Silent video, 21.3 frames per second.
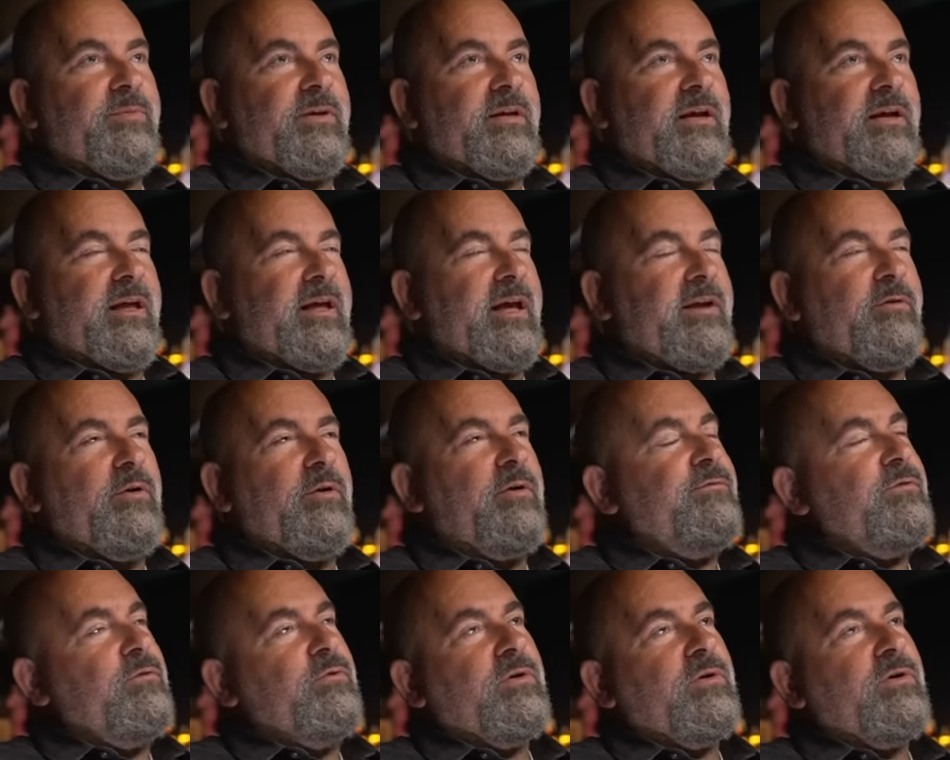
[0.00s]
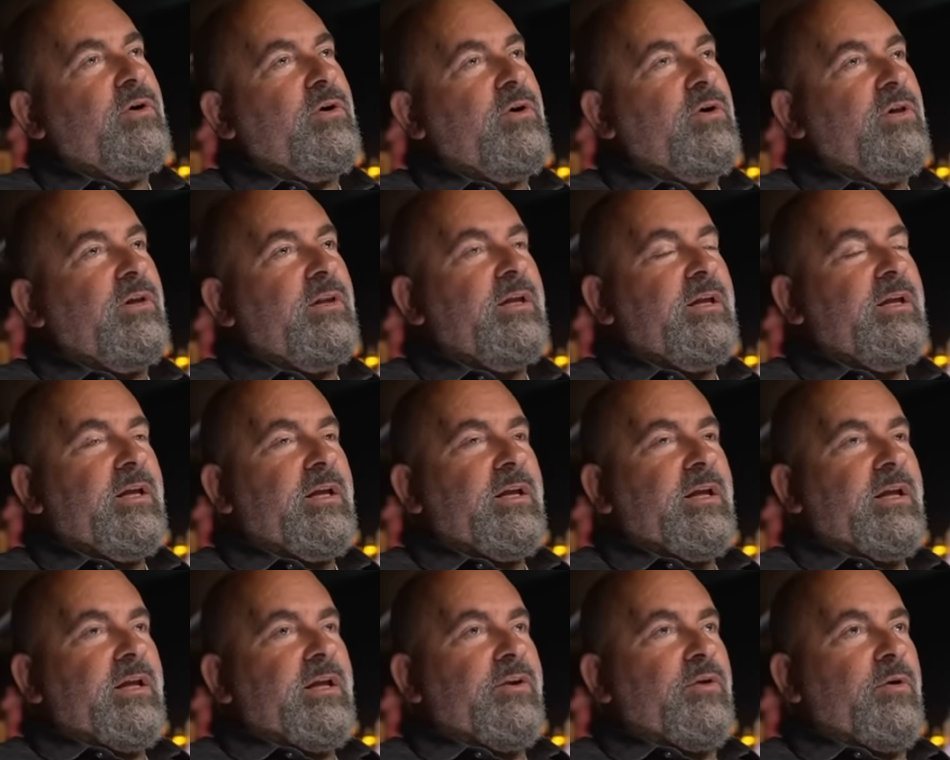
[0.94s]
I, I don't know if you recall,
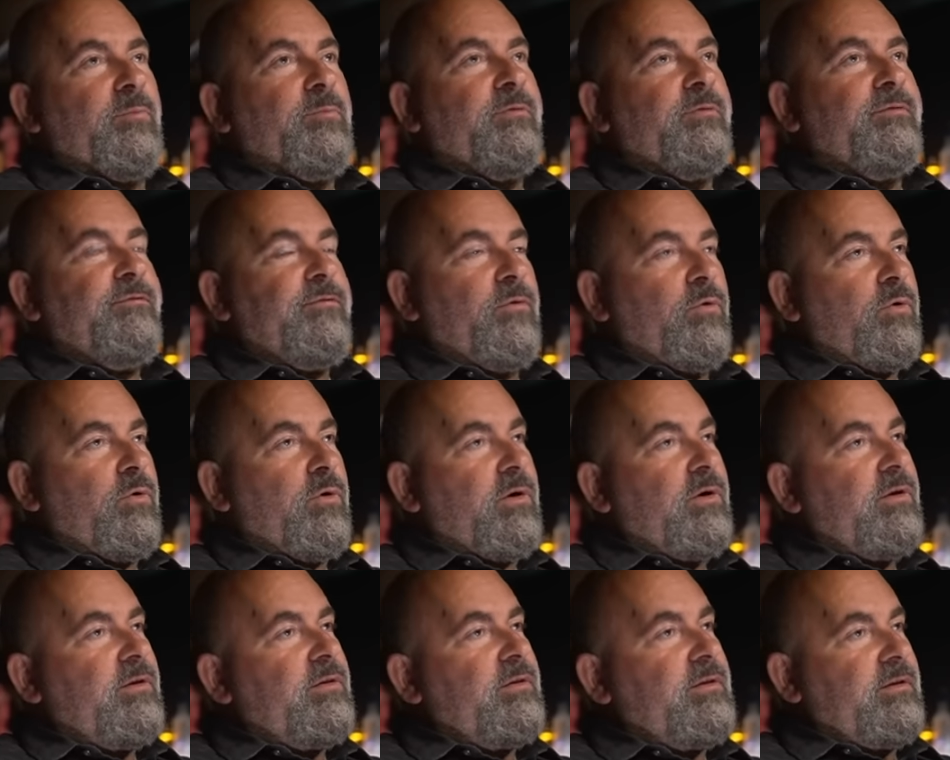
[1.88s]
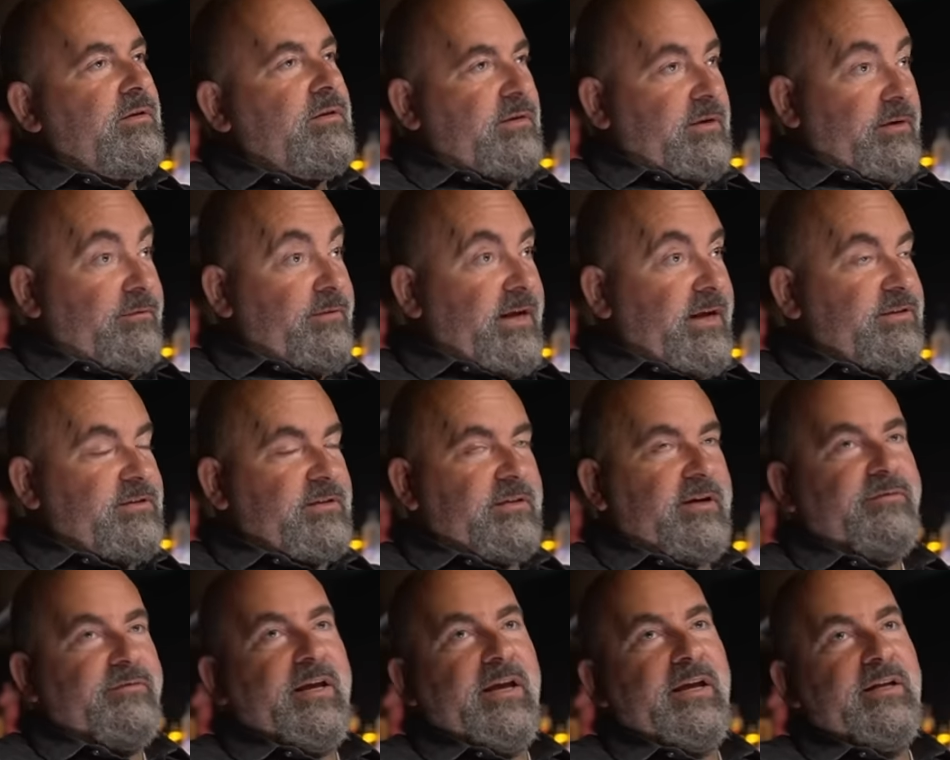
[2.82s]
you know, before the, the invasion in
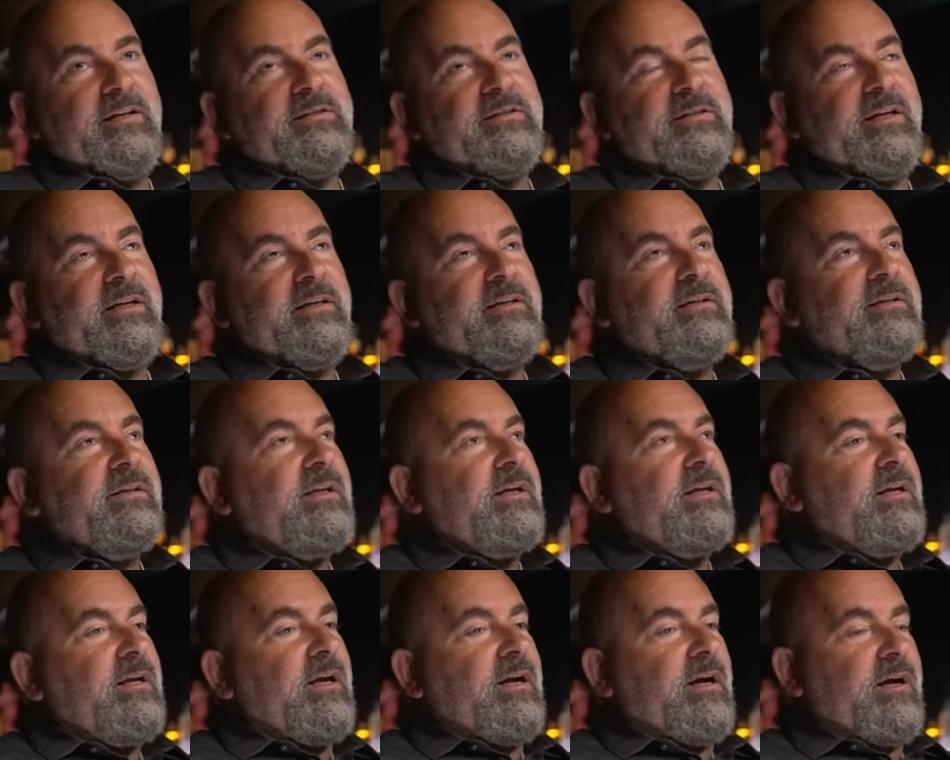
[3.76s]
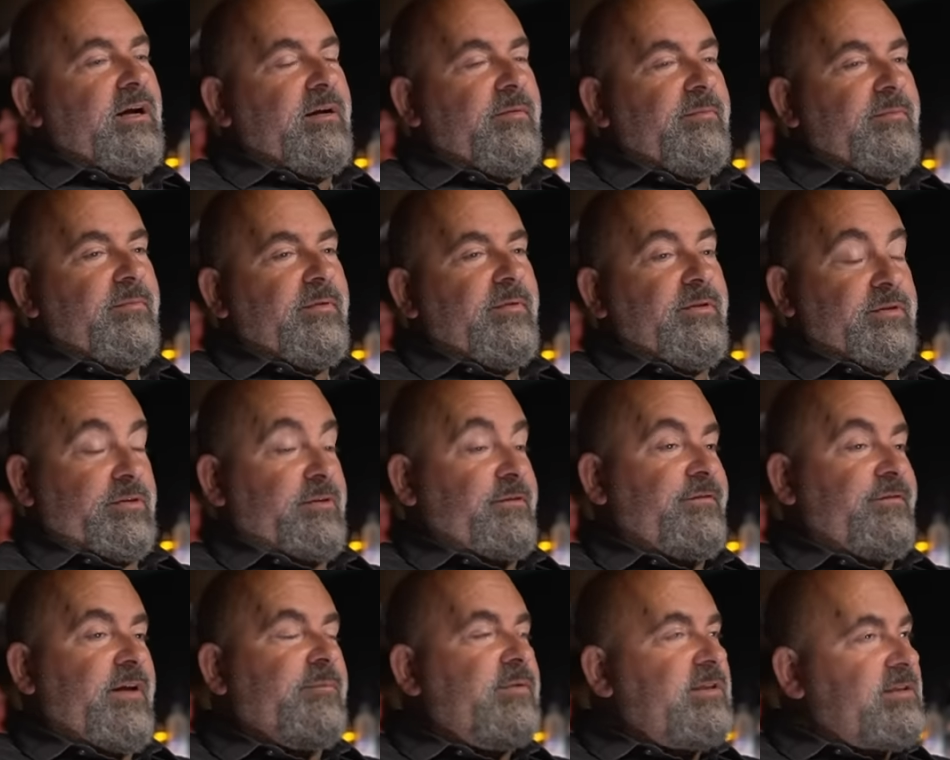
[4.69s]
Afghanistan, um, there's a
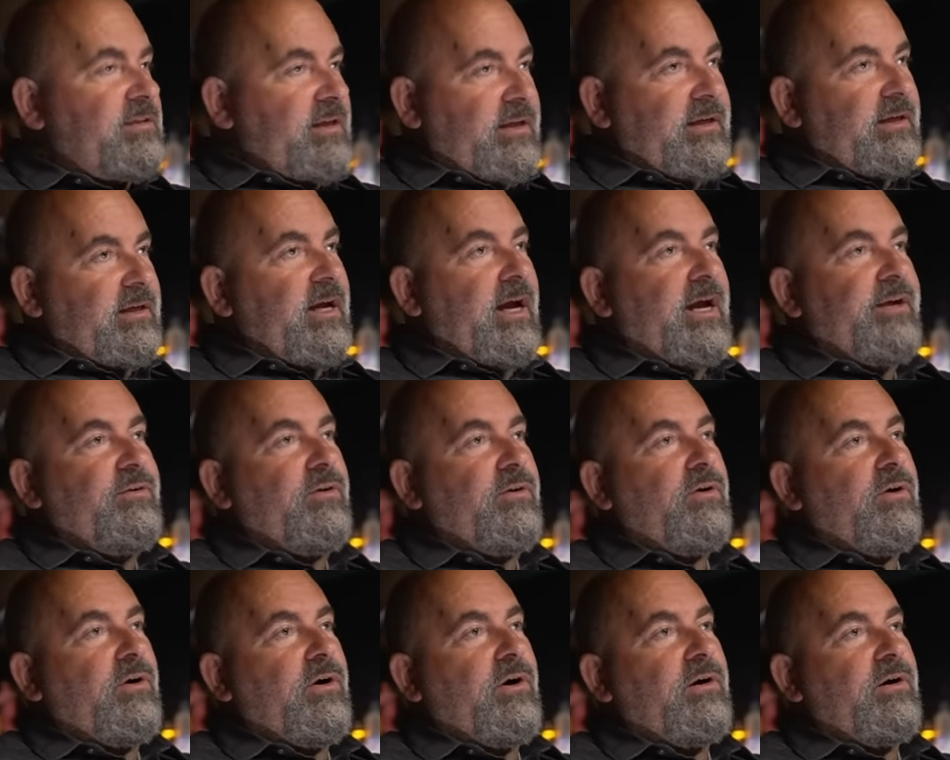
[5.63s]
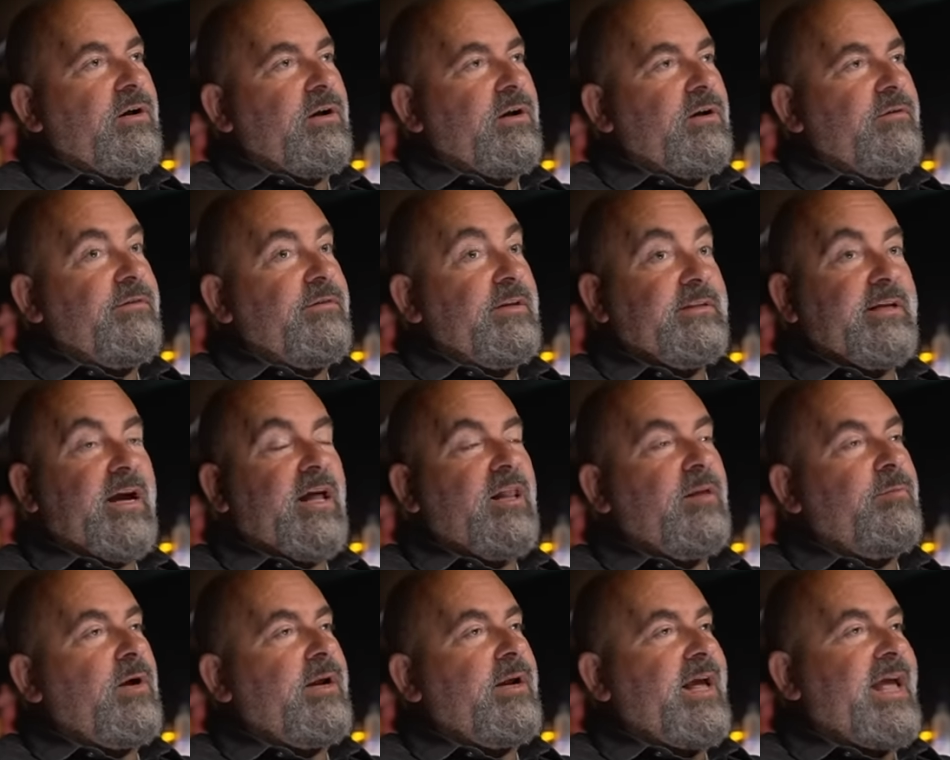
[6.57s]
famous scene in Kandahar of the
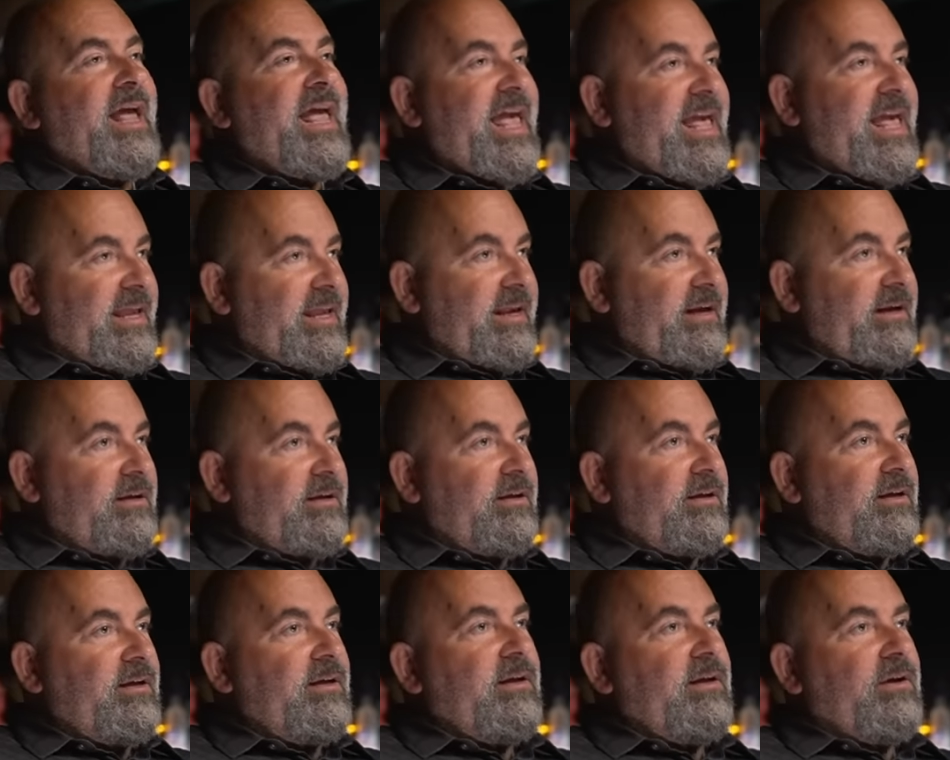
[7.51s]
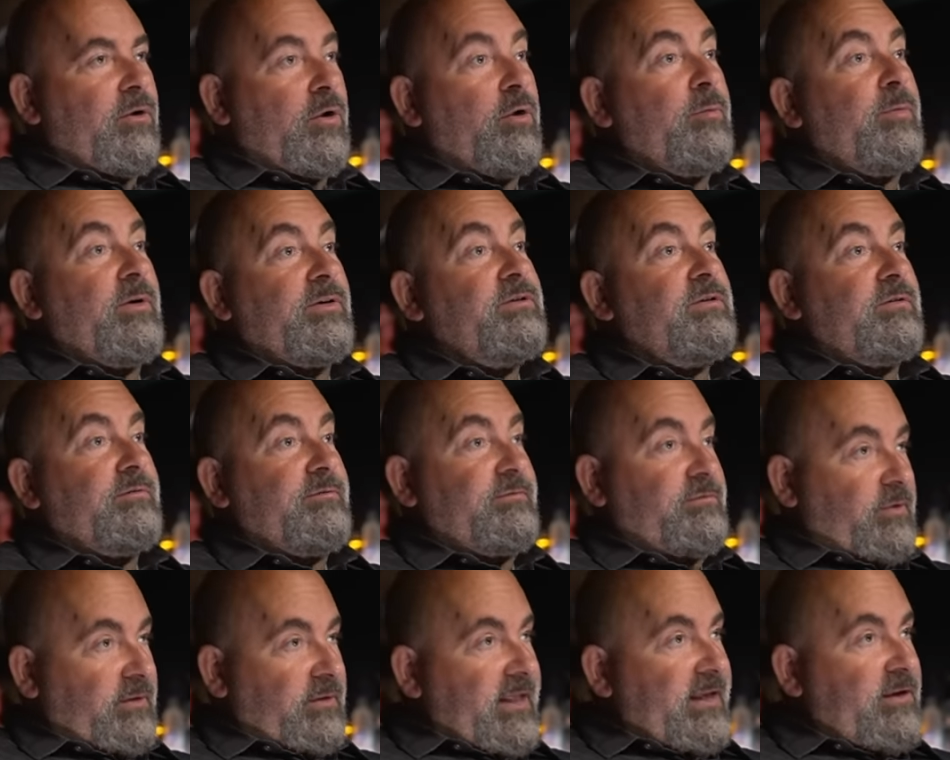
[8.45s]
Taliban hanging a whole bunch of
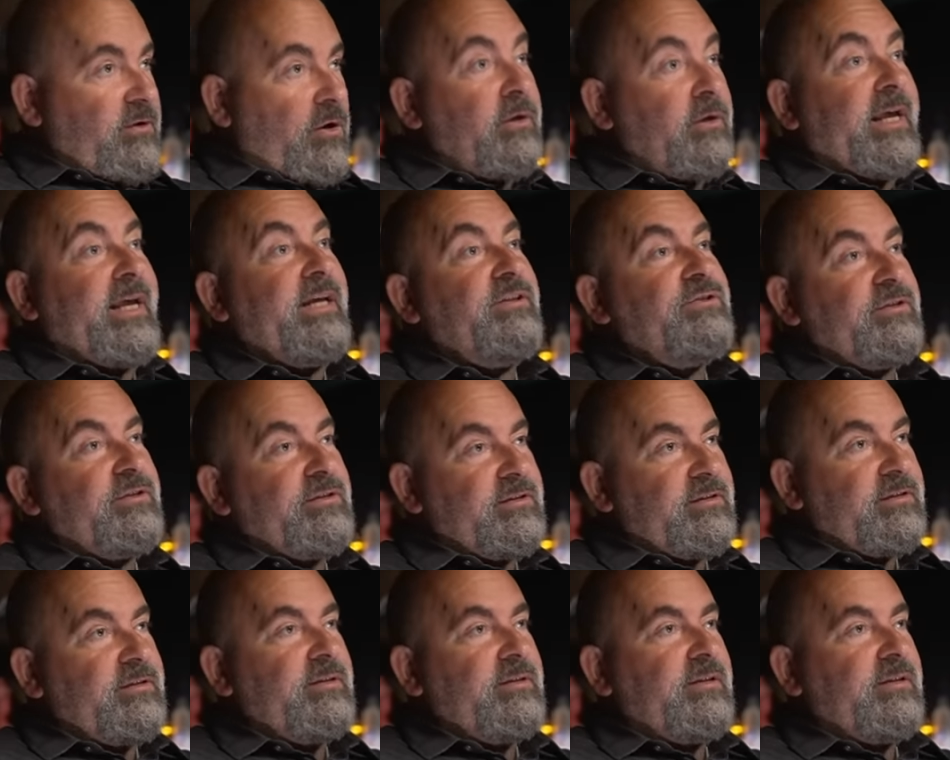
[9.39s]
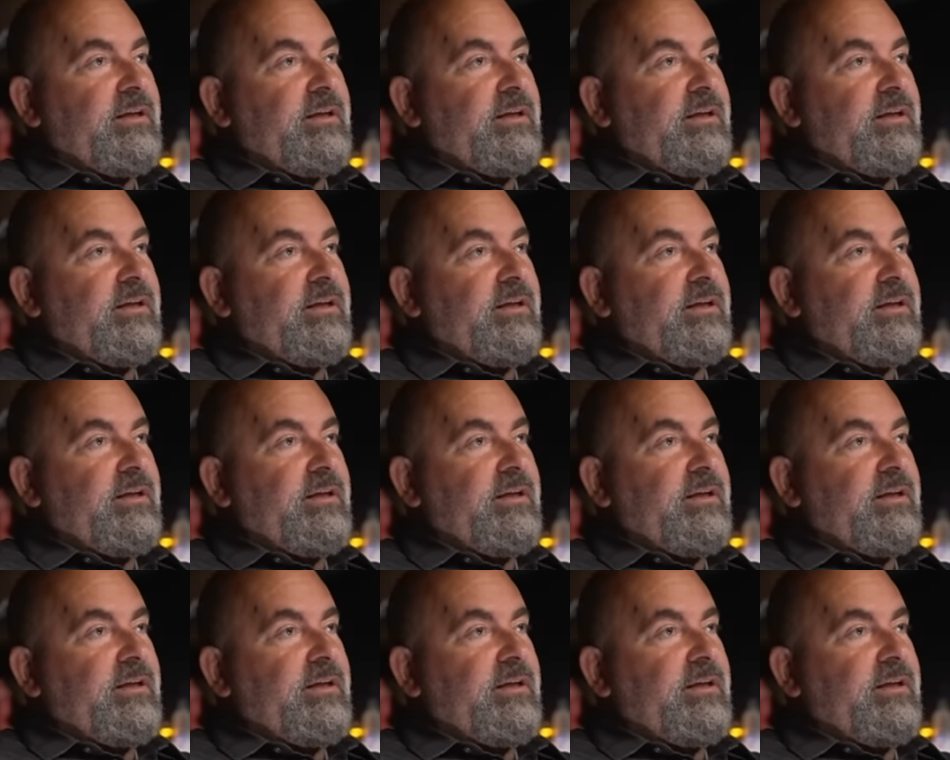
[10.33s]
what they called agents.